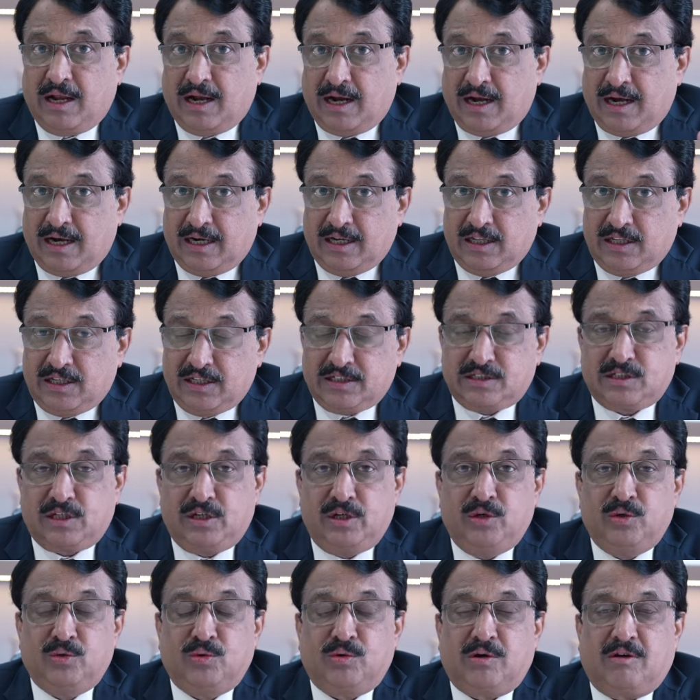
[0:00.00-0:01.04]
And this
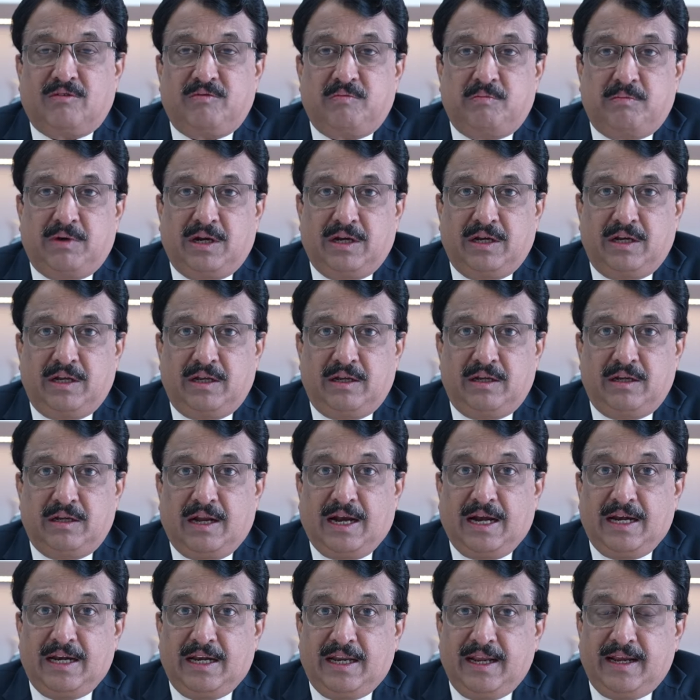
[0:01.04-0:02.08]
lure of money
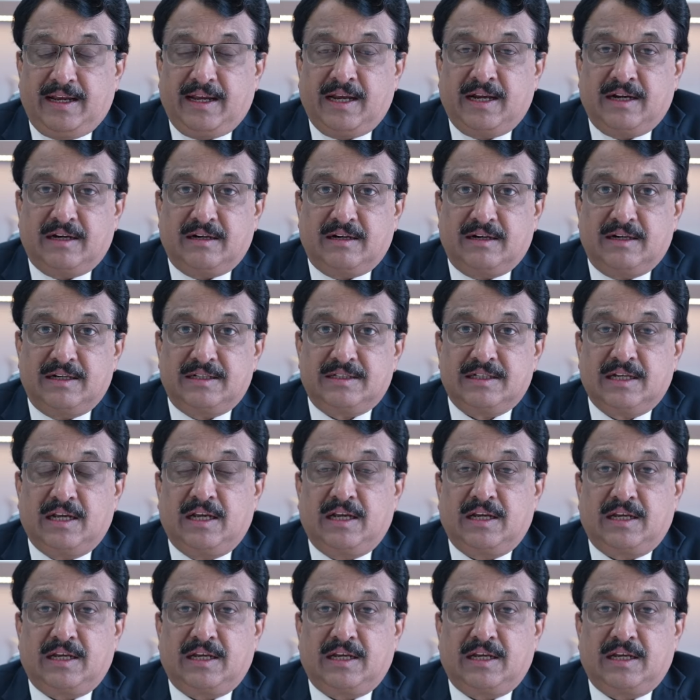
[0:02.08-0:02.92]
and taking risk